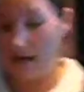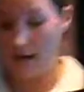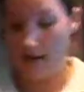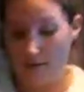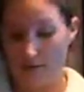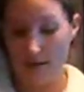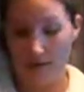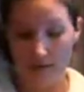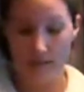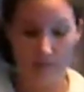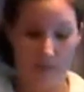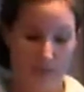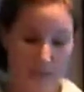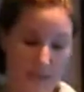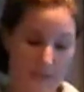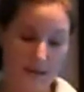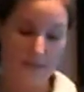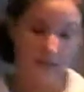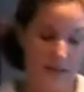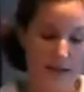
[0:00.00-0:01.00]
I have
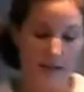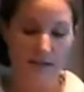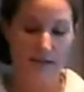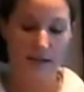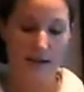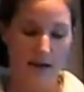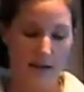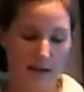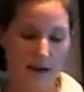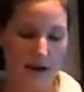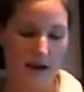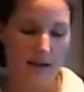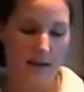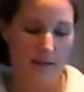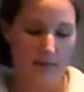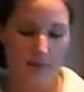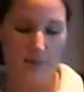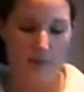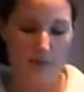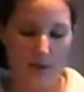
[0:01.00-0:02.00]
customer savings.
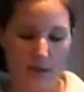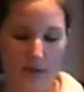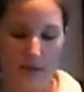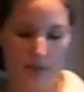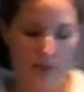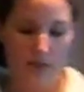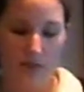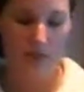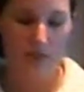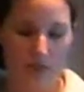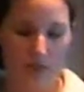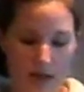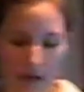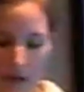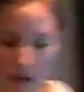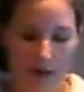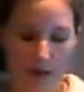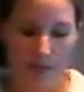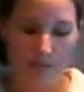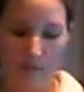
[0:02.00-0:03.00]
I love it when
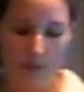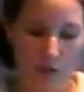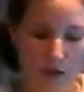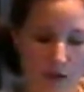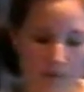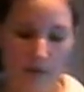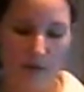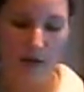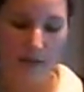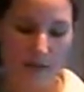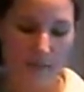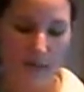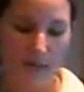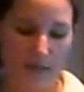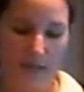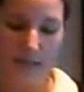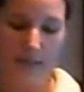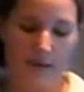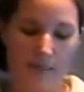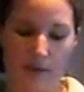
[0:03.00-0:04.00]
um, travel
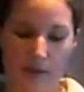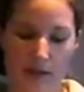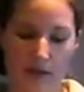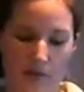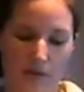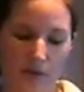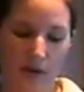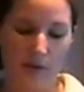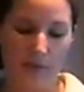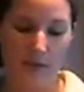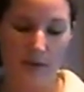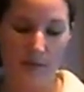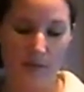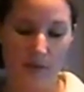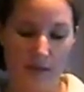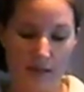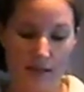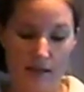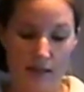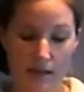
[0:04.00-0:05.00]
companies let me know of
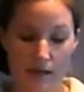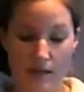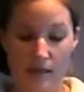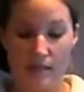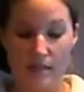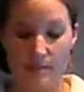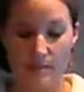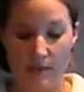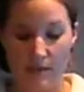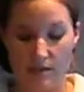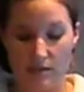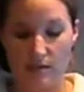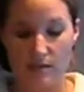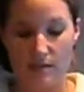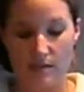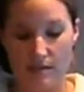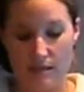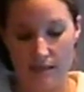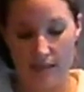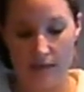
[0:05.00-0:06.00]
upcoming
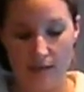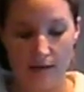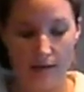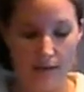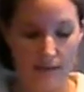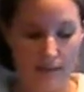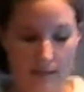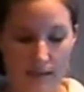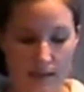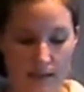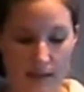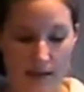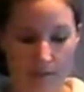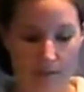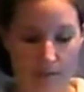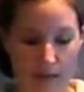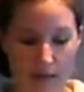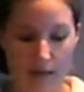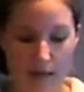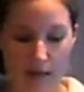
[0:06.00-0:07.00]
specials and sales that
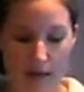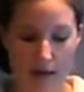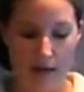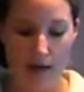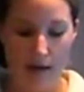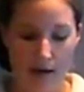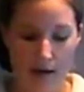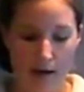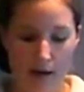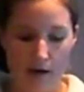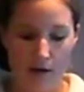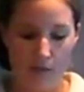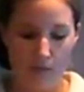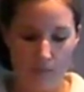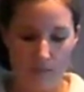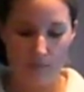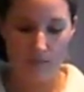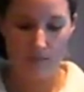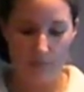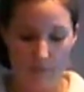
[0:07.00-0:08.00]
let me
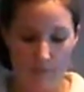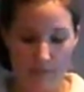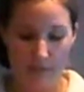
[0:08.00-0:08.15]
help